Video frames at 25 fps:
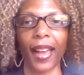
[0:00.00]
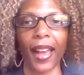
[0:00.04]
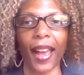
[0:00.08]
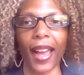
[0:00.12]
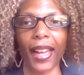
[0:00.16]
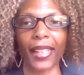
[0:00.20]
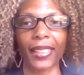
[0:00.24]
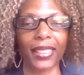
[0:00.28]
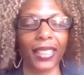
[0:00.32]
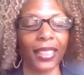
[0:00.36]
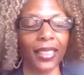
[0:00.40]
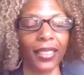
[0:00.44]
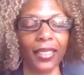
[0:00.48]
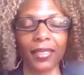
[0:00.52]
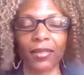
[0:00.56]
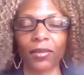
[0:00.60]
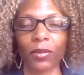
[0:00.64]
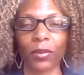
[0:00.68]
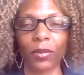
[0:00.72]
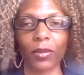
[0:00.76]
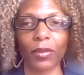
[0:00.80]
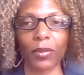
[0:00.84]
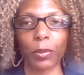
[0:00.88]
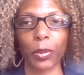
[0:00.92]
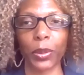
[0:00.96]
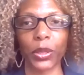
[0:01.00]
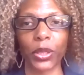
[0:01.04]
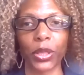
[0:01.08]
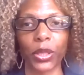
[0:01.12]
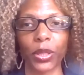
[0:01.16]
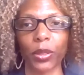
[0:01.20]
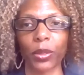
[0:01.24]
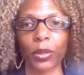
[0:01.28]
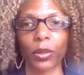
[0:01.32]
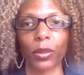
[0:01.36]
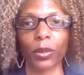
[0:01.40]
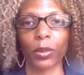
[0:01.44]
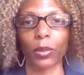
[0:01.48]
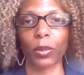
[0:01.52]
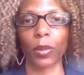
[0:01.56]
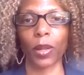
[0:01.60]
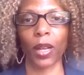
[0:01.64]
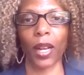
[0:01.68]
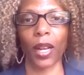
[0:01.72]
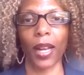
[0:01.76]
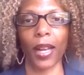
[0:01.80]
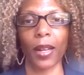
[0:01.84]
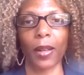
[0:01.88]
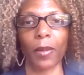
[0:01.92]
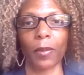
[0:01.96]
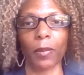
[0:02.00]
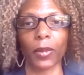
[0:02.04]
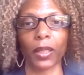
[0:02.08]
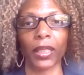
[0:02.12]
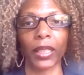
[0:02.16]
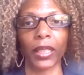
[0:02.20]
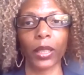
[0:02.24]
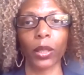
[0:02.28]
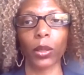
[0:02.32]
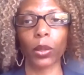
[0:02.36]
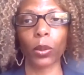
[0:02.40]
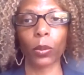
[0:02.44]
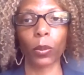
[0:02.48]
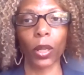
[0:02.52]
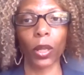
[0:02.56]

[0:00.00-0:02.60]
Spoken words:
I didn't pursue clinical